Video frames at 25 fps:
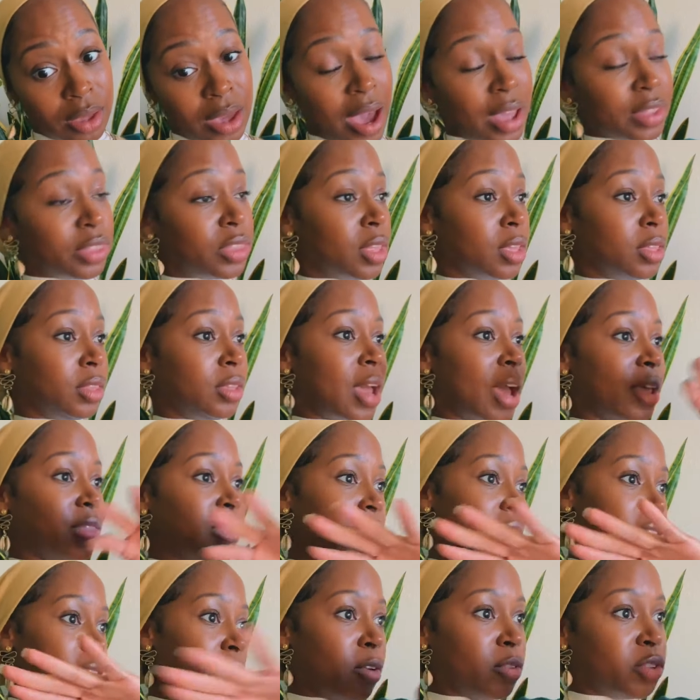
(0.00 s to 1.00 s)
got the
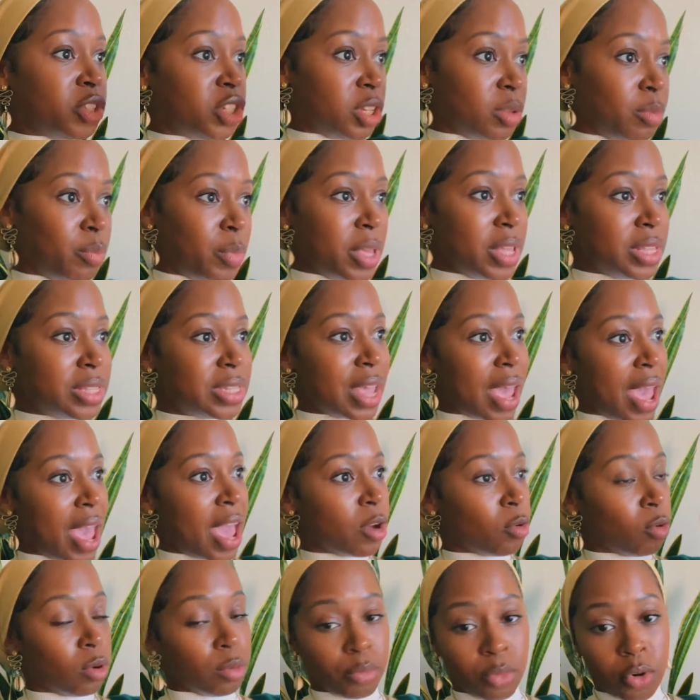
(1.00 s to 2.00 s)
got the lgb
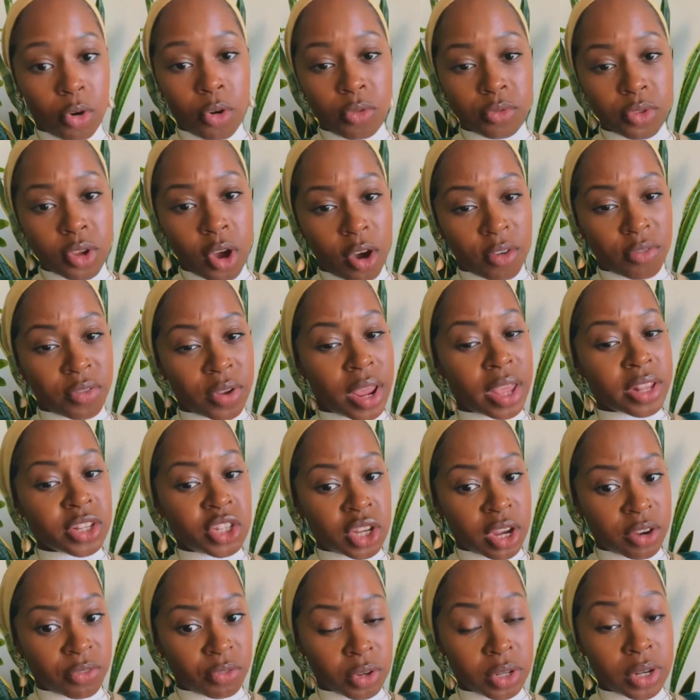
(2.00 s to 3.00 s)
tag removed off of
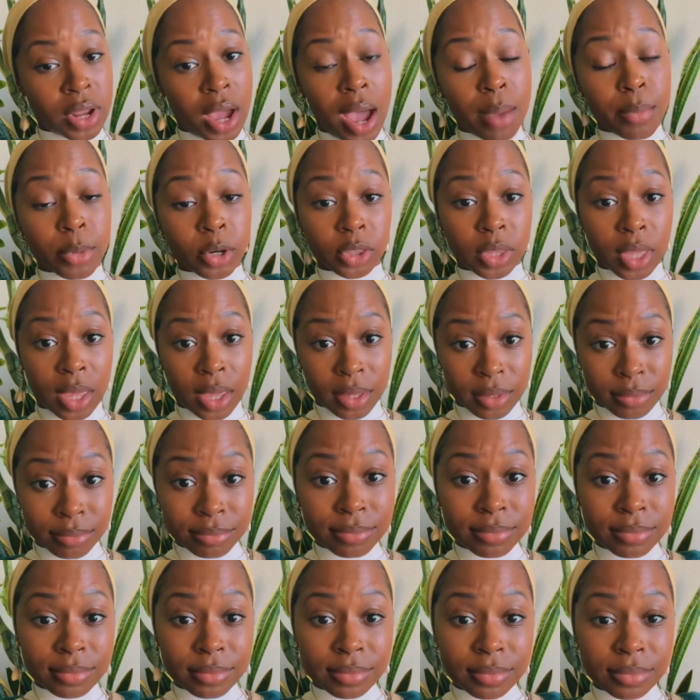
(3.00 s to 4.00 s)
that jeffrey dahmer
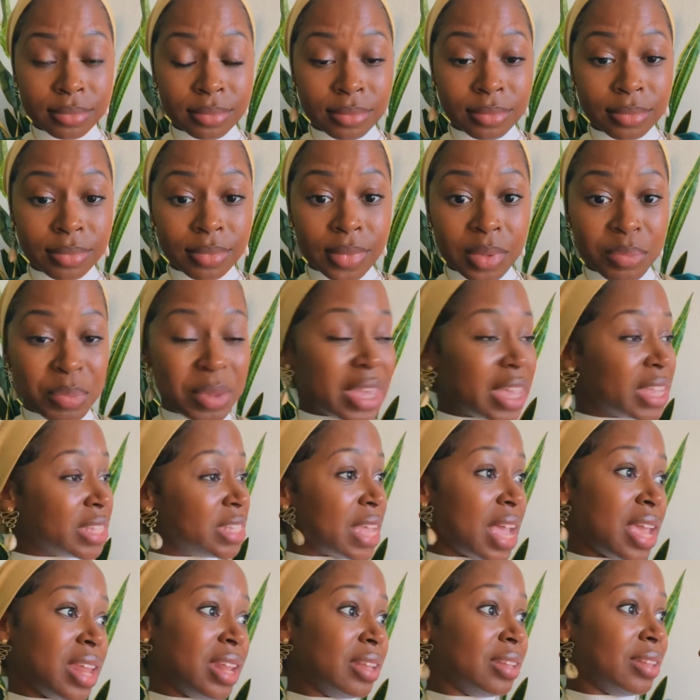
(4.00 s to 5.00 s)
thing
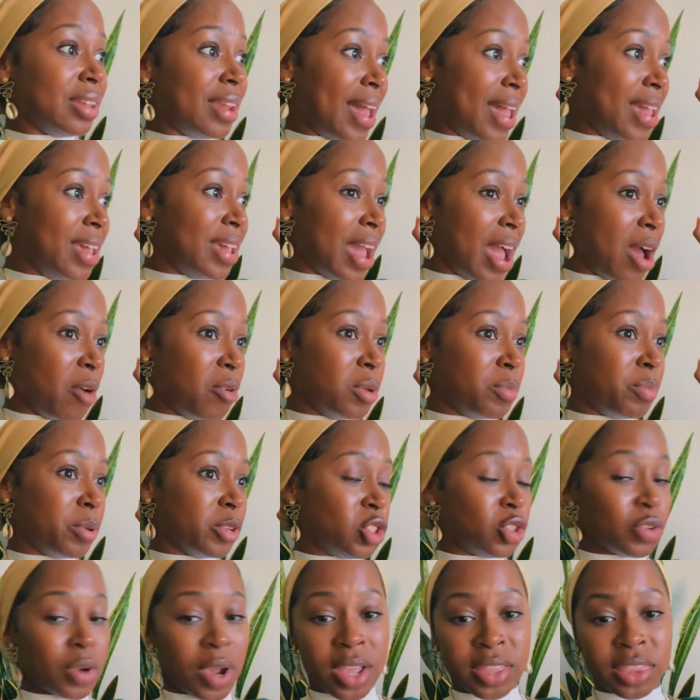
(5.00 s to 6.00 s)
because they didn't like how it
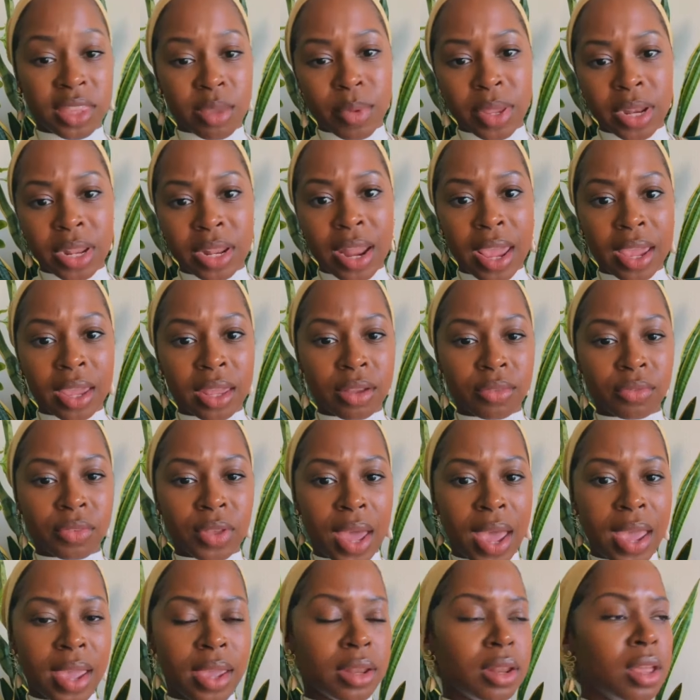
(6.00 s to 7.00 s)
portrayed them in a negative
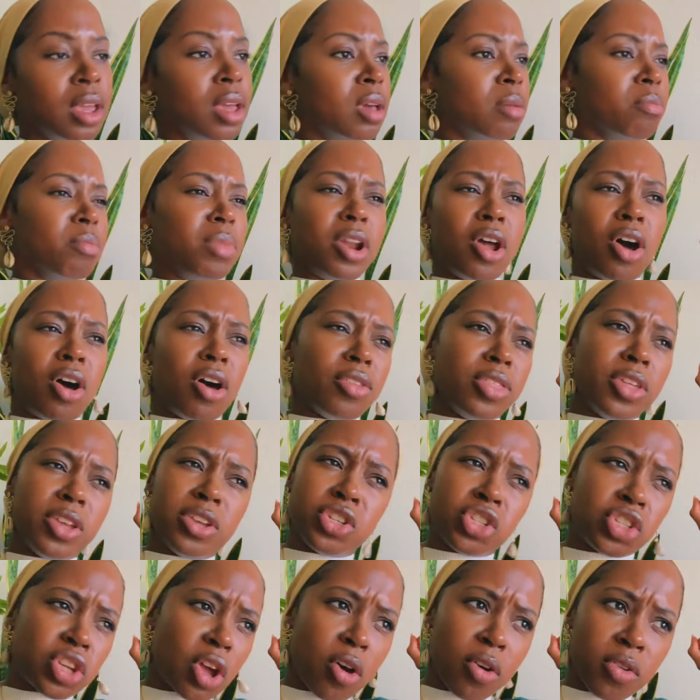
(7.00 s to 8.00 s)
light but all
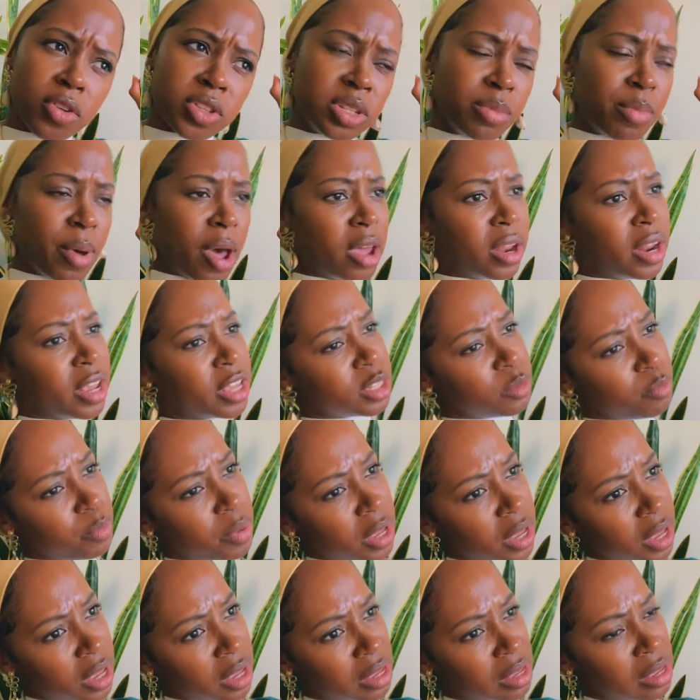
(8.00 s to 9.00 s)
these shows about us
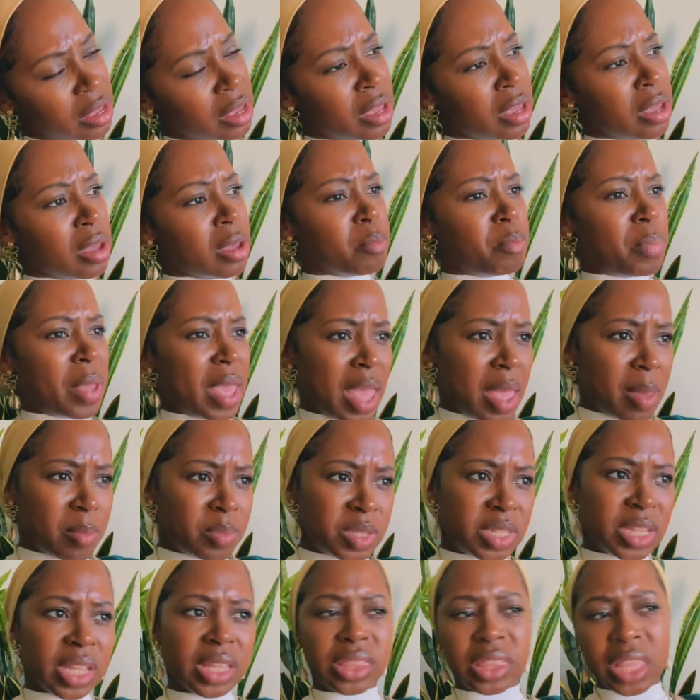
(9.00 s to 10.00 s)
being
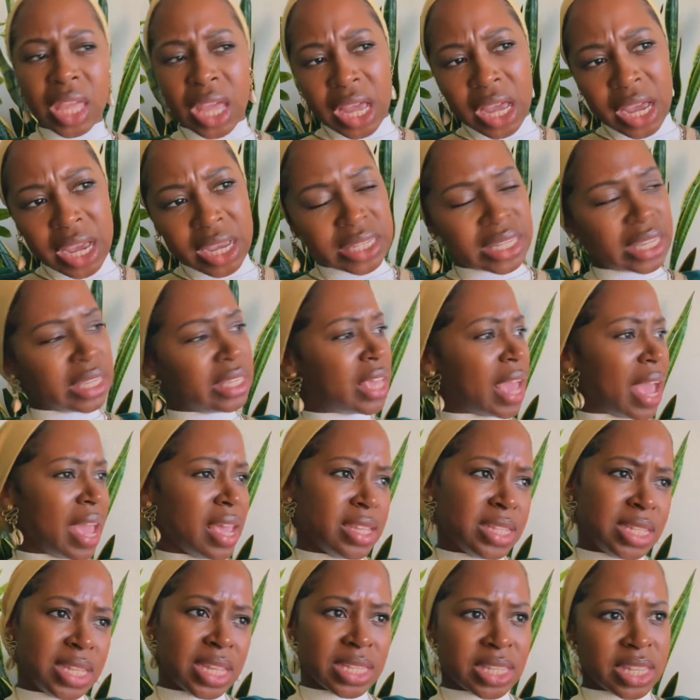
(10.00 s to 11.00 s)
pimps and thugs and
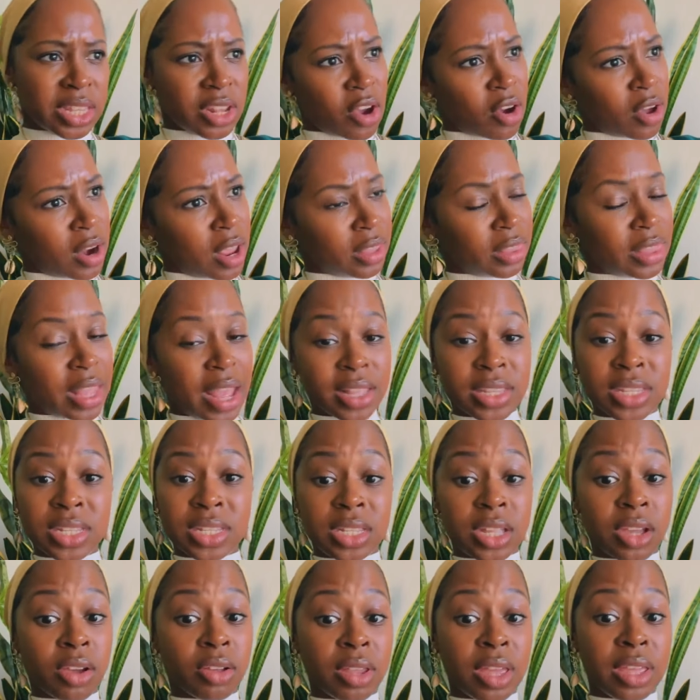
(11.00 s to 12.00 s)
gangsters and all that that's
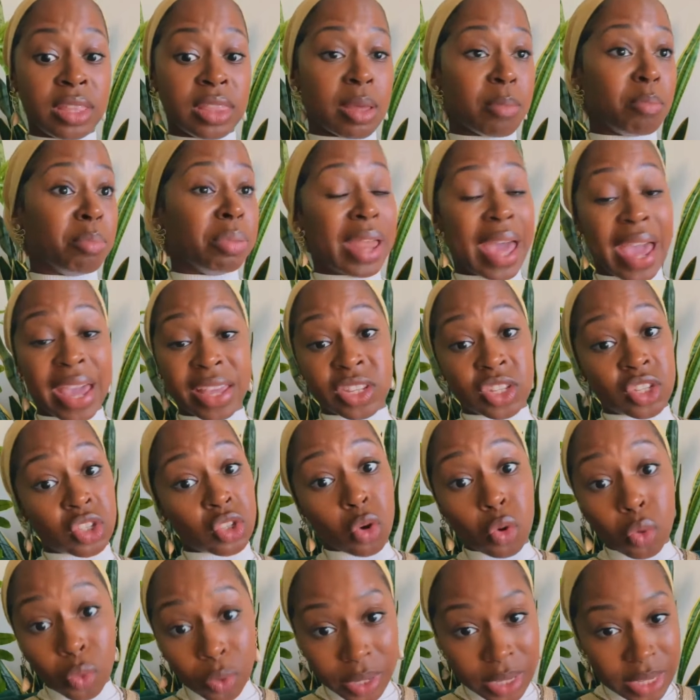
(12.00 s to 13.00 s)
still in the black
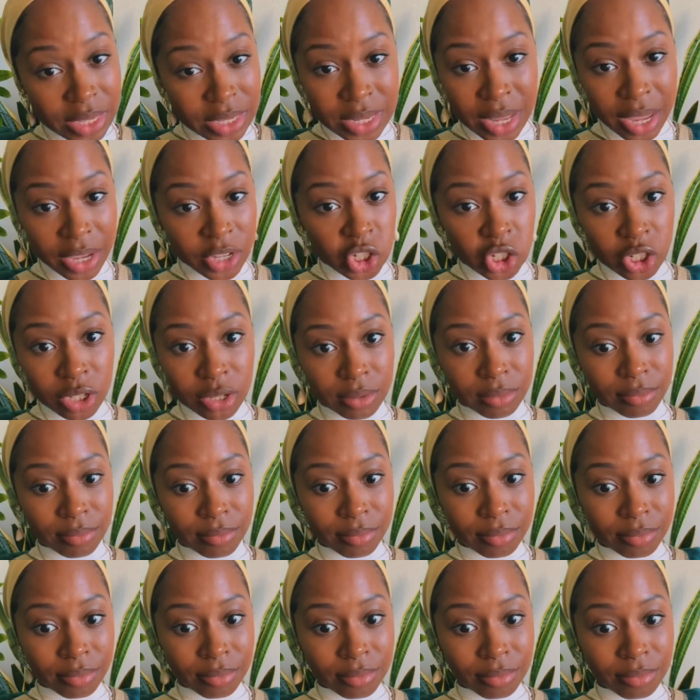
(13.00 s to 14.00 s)
story section